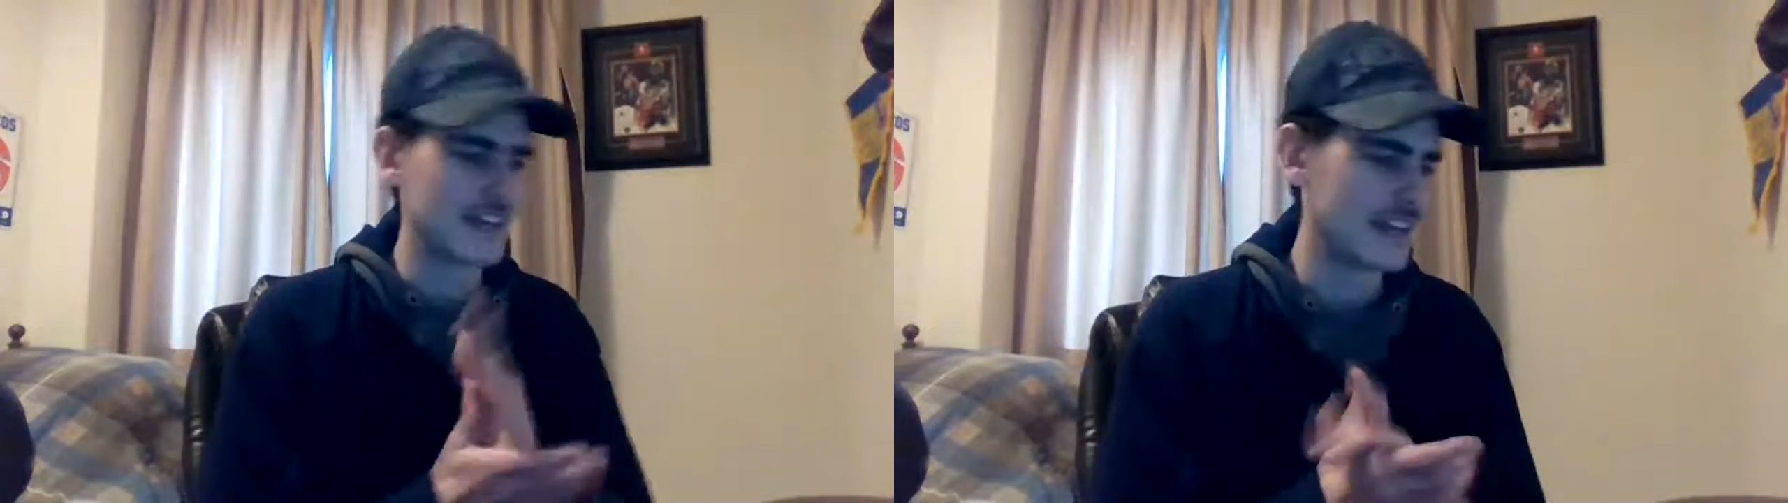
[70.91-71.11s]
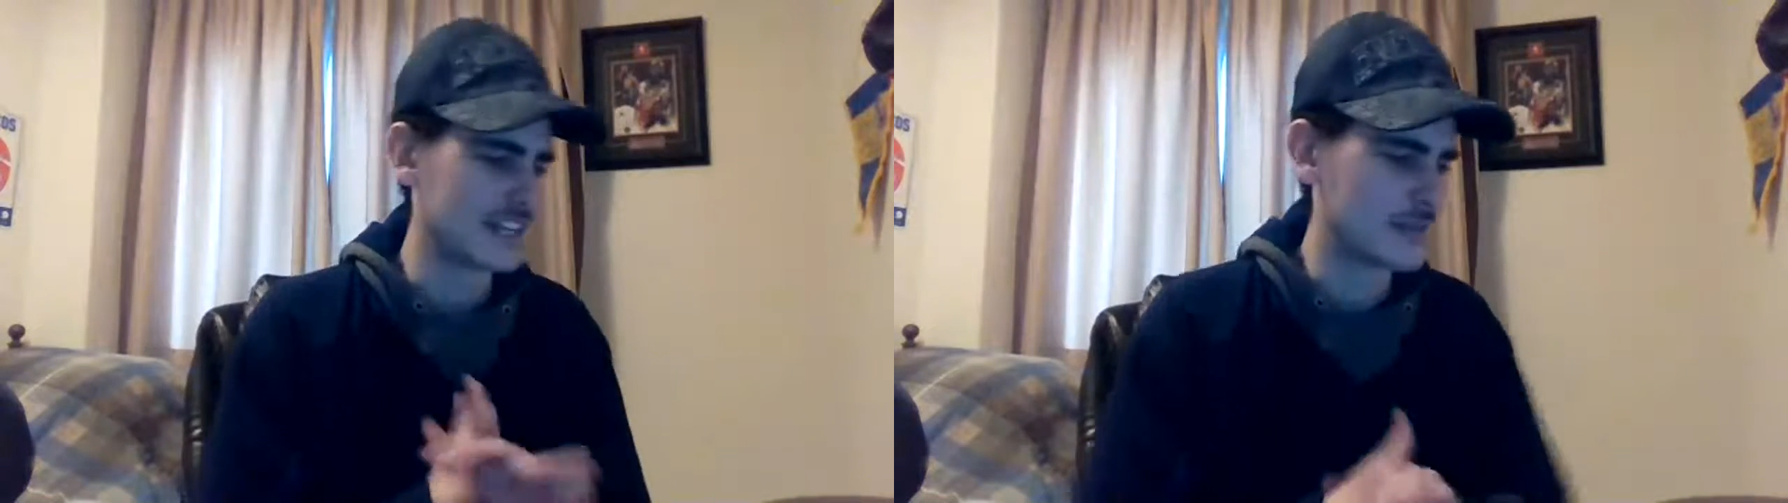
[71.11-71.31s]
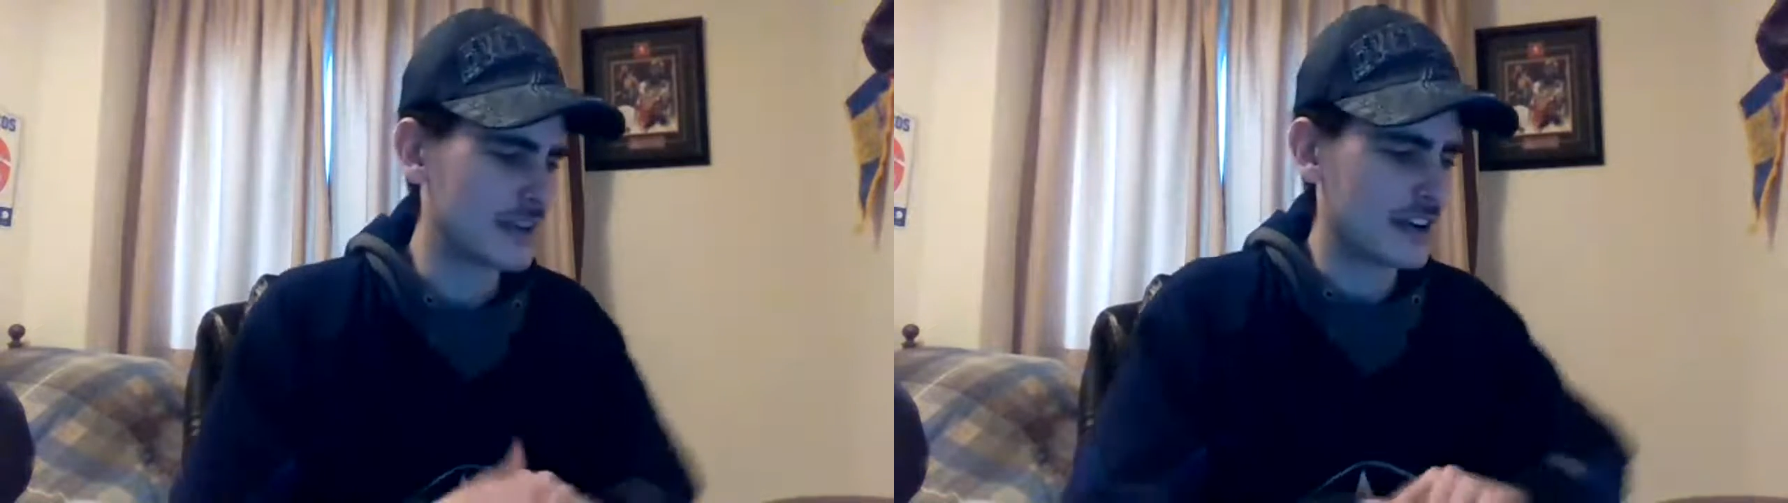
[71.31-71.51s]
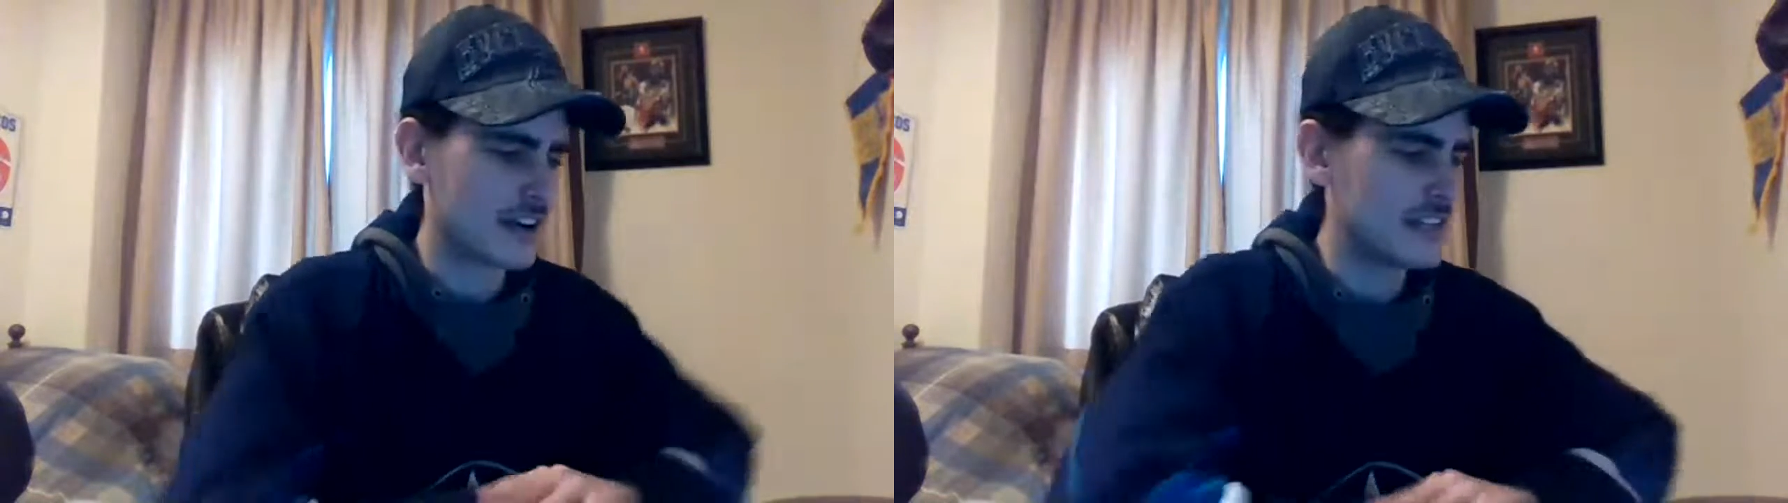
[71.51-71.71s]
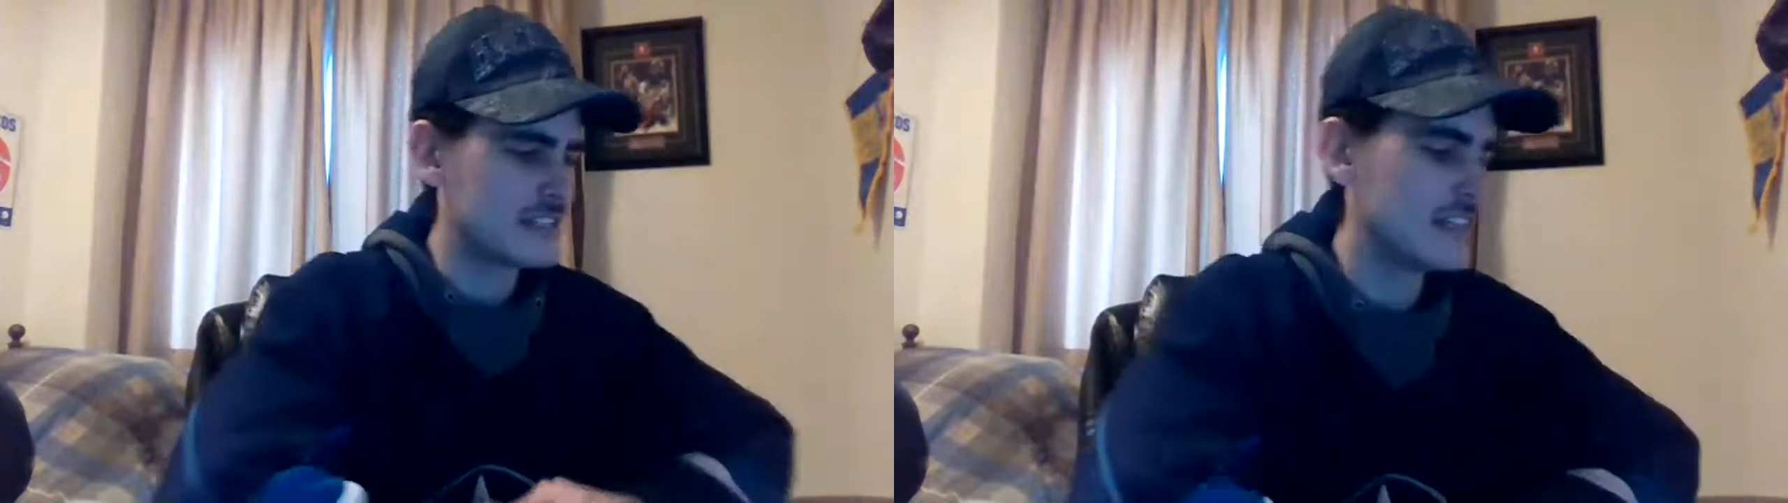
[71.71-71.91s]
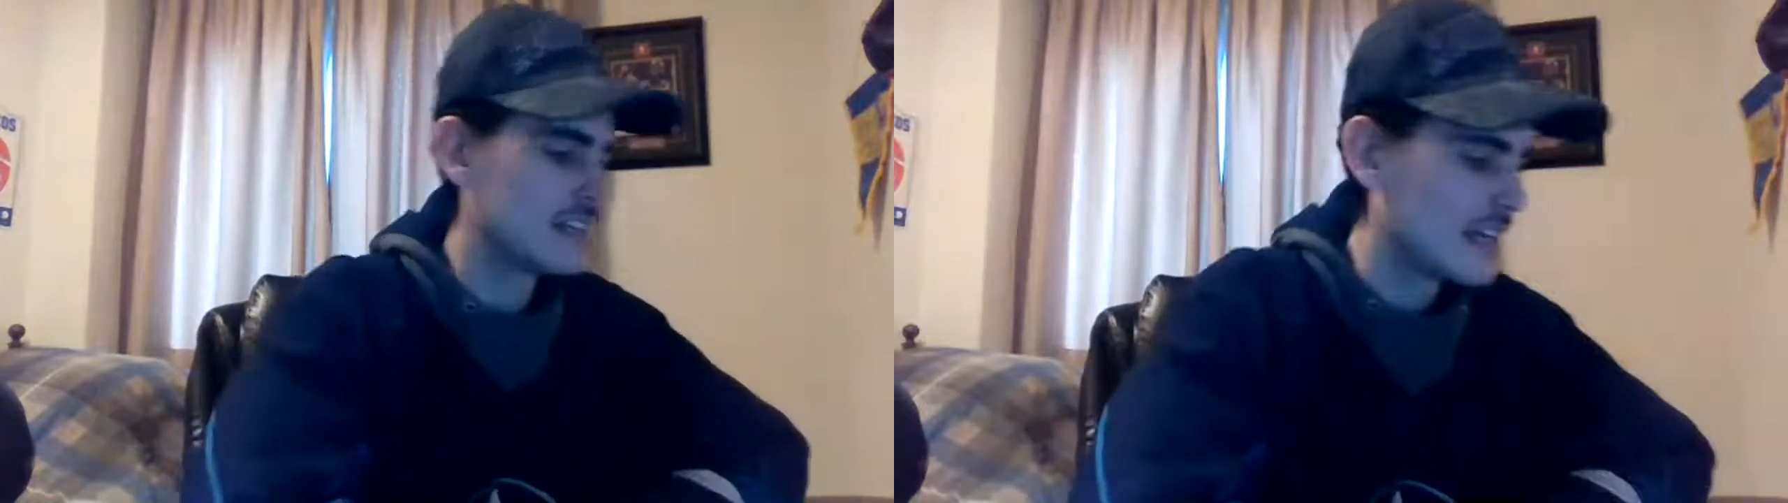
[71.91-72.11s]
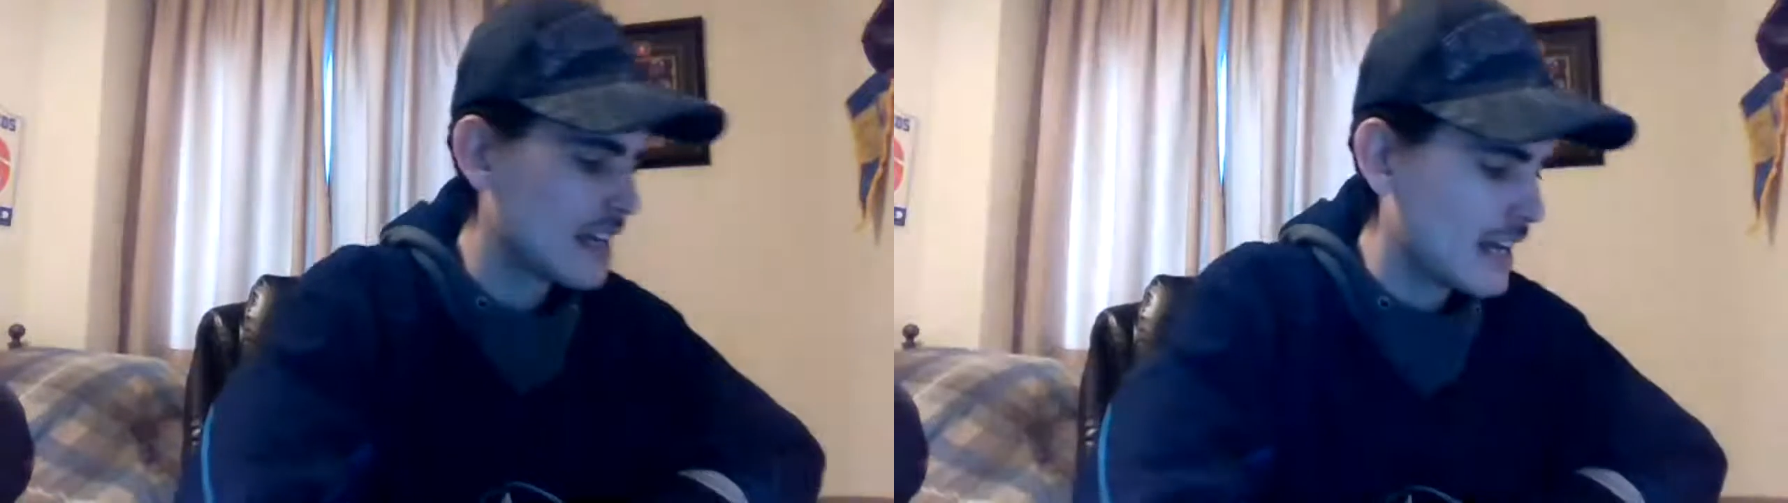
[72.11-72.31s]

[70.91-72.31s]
It's been crazy.